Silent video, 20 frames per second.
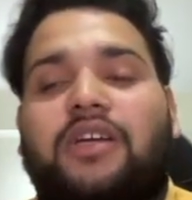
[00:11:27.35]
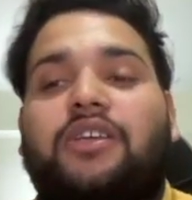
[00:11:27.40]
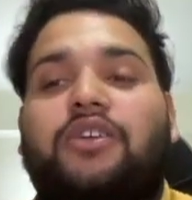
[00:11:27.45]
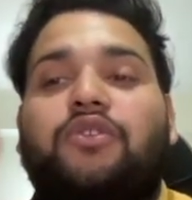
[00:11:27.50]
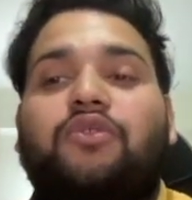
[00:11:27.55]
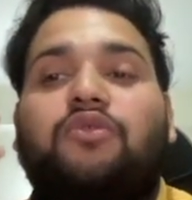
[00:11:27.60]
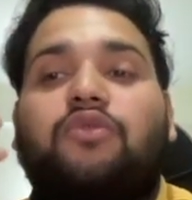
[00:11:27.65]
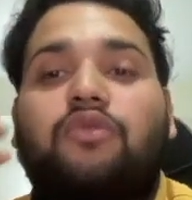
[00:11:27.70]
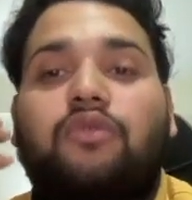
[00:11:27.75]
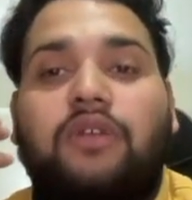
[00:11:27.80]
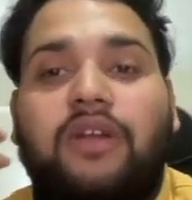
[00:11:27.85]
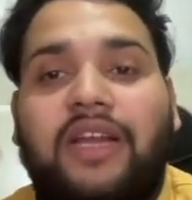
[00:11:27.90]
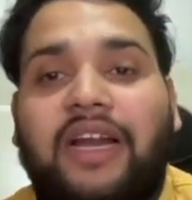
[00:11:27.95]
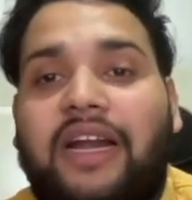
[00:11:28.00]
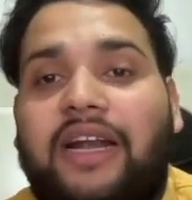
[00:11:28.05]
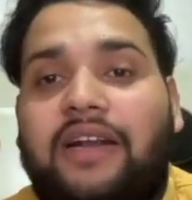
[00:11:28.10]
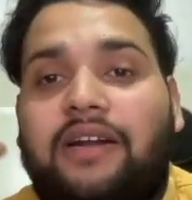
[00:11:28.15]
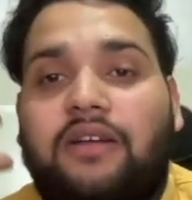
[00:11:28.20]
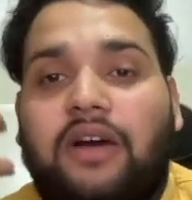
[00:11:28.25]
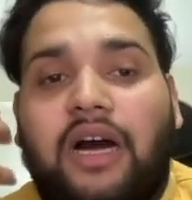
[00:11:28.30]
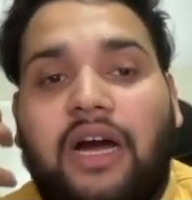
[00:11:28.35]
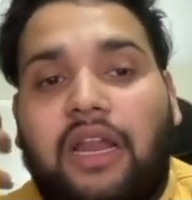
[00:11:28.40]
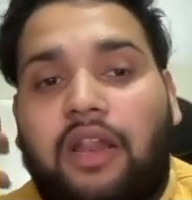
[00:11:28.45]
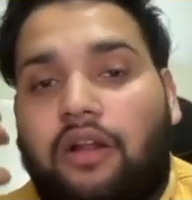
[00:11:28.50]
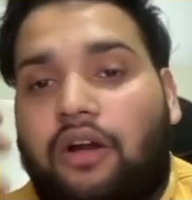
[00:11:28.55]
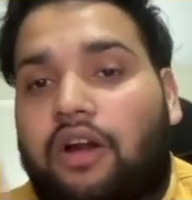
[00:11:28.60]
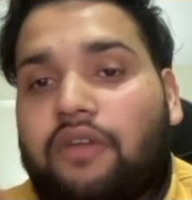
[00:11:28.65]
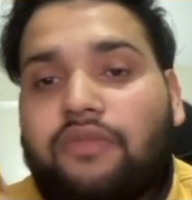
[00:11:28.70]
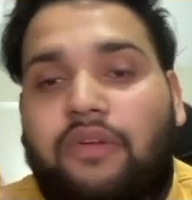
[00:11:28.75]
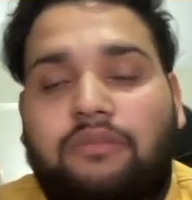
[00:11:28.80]
you learn a
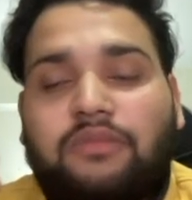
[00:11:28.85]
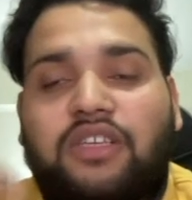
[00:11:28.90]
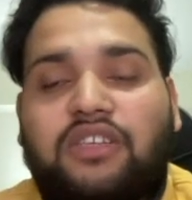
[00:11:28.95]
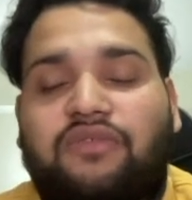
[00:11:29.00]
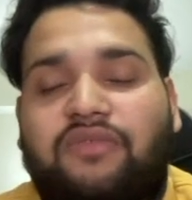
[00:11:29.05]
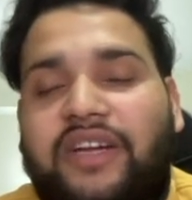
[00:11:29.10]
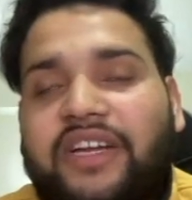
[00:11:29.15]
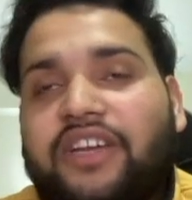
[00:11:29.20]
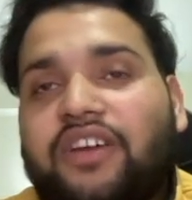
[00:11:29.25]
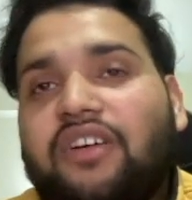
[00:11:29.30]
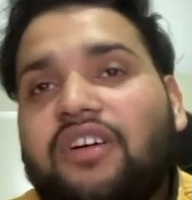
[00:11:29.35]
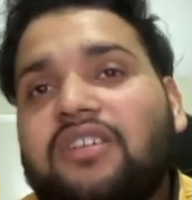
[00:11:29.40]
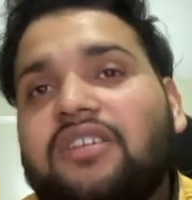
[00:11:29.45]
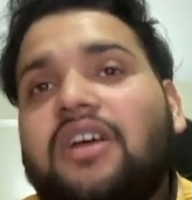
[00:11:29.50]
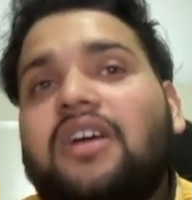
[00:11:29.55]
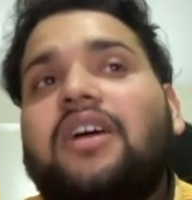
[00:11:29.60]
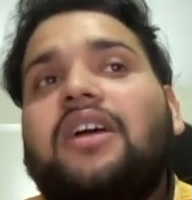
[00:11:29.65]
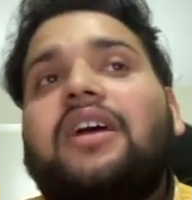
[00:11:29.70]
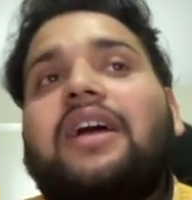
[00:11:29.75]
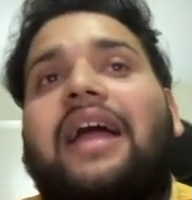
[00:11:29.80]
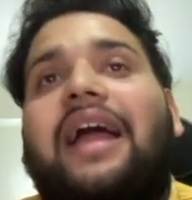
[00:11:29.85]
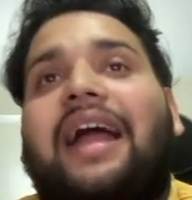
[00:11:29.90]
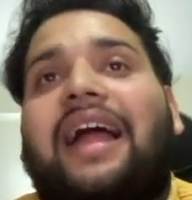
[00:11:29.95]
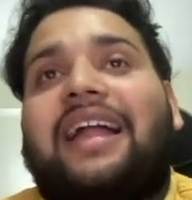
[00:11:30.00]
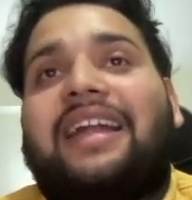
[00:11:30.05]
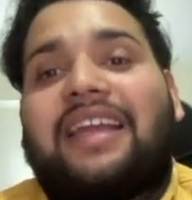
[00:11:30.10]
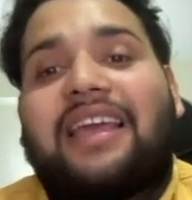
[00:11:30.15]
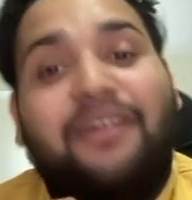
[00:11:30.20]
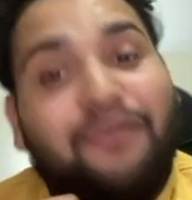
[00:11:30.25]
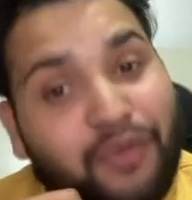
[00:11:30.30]
lot from this video,
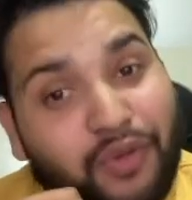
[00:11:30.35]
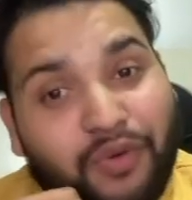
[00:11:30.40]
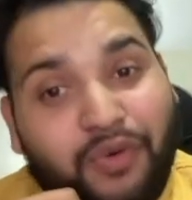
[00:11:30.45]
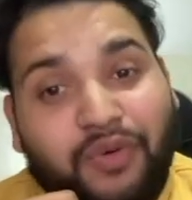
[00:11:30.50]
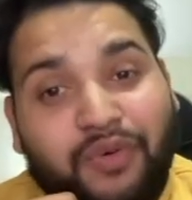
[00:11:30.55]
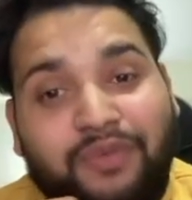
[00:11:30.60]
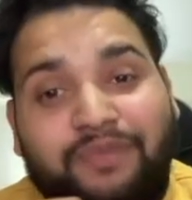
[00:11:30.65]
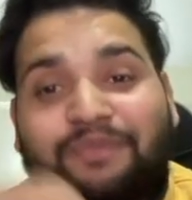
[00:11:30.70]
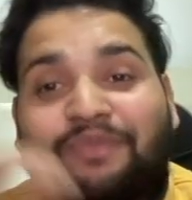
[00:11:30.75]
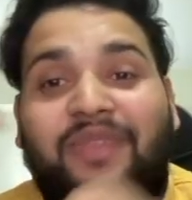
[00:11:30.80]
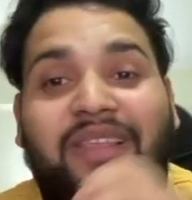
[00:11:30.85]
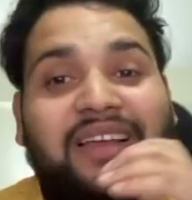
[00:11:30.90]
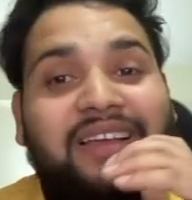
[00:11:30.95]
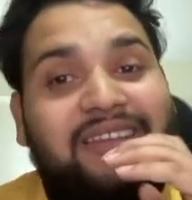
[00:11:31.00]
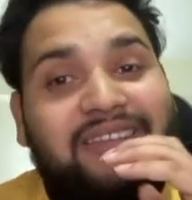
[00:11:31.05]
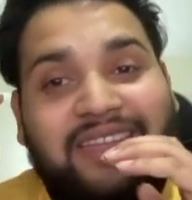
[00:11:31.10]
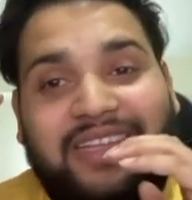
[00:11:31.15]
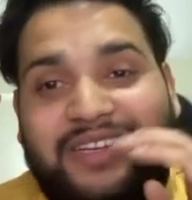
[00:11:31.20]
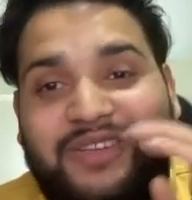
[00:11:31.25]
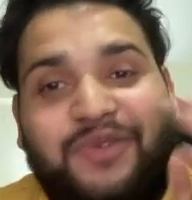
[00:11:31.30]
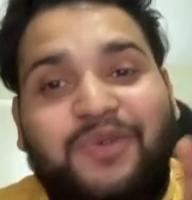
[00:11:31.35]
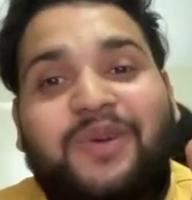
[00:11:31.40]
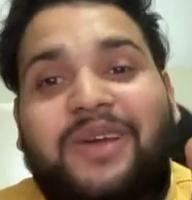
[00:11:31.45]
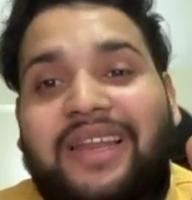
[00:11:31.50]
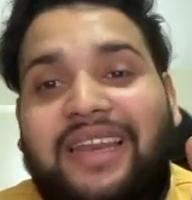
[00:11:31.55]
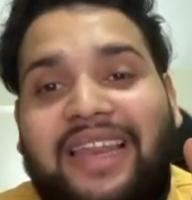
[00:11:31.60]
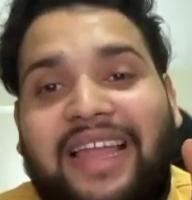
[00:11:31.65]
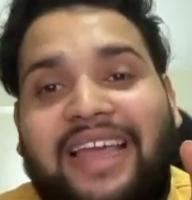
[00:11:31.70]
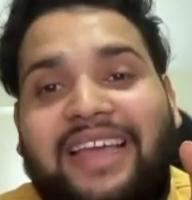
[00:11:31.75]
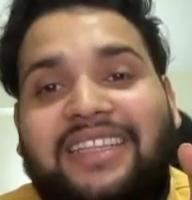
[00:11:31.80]
and if you, then you
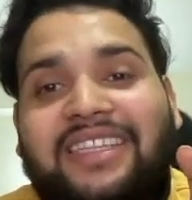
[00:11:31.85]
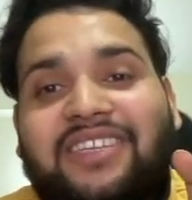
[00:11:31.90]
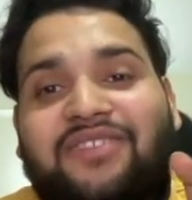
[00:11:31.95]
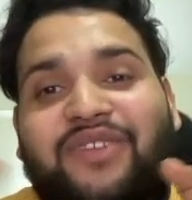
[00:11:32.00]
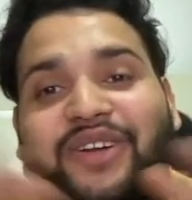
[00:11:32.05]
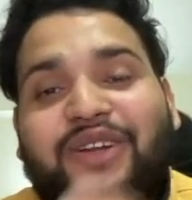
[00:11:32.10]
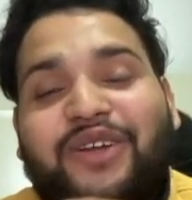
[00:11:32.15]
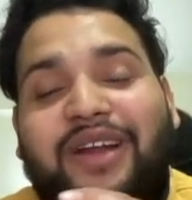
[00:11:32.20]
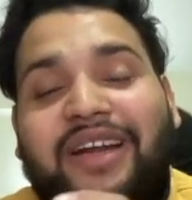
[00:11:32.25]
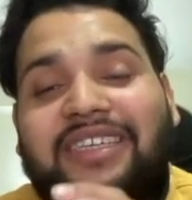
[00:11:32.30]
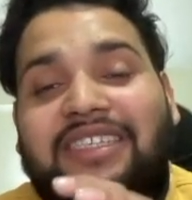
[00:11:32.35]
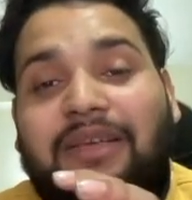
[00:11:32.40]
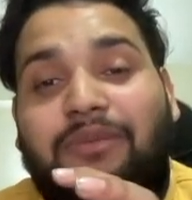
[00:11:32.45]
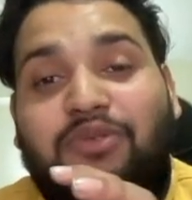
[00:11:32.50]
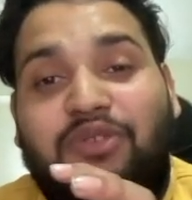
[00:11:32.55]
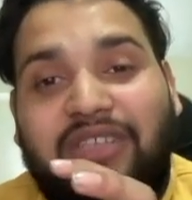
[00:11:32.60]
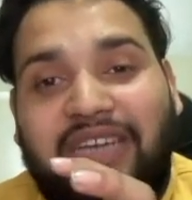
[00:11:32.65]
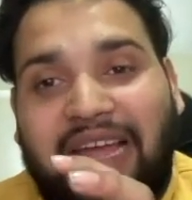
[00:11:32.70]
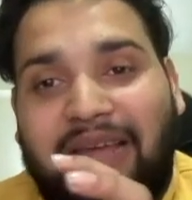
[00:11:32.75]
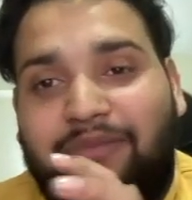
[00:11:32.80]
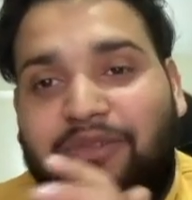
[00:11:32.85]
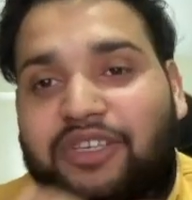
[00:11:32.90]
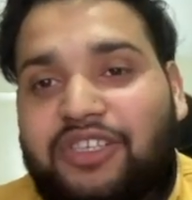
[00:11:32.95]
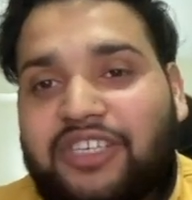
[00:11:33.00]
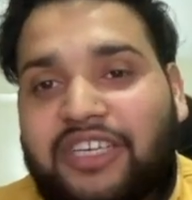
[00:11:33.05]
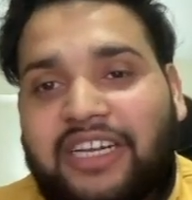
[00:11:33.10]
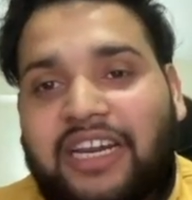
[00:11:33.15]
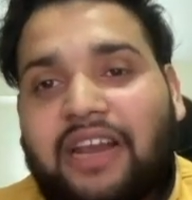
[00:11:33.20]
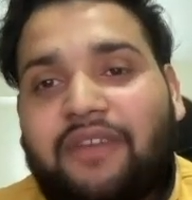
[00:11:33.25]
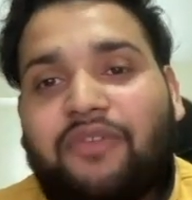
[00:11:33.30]
can like this video and subscribe this
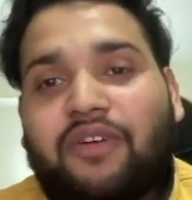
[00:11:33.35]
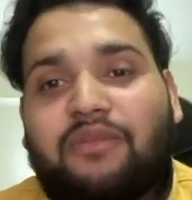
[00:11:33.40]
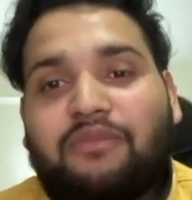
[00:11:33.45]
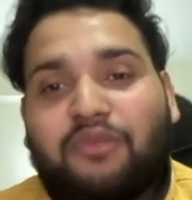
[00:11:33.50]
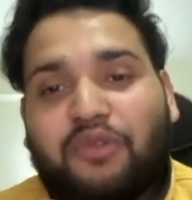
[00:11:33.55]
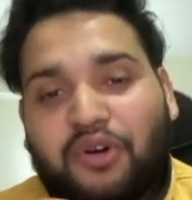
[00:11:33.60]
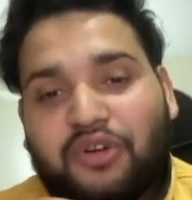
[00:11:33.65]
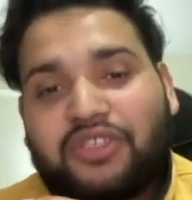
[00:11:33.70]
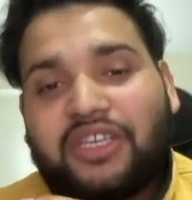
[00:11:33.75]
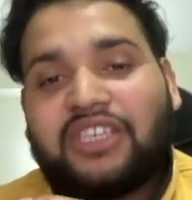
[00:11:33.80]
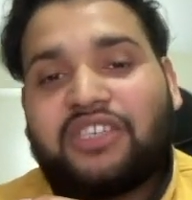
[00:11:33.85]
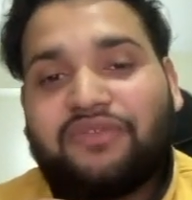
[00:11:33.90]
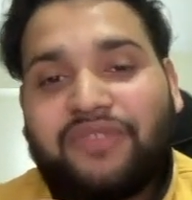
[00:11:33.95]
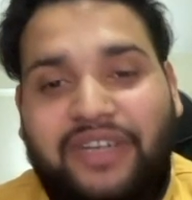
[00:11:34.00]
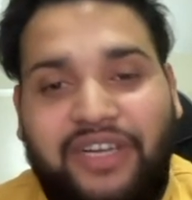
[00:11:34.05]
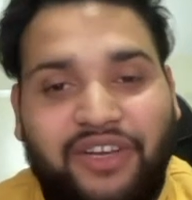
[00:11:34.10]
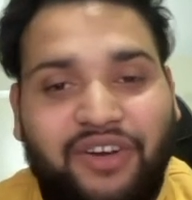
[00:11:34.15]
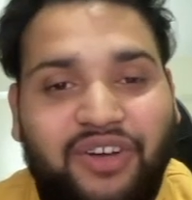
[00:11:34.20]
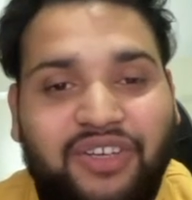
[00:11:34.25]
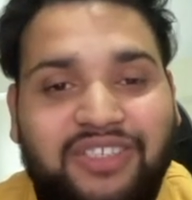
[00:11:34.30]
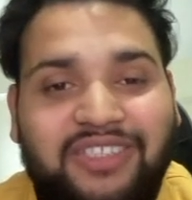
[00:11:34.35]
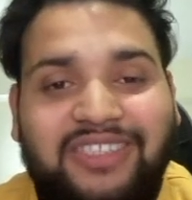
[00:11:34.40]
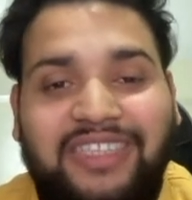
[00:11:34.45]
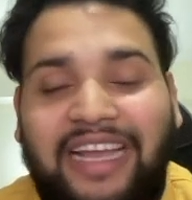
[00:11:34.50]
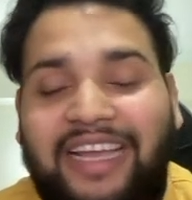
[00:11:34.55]
channel for more such videos.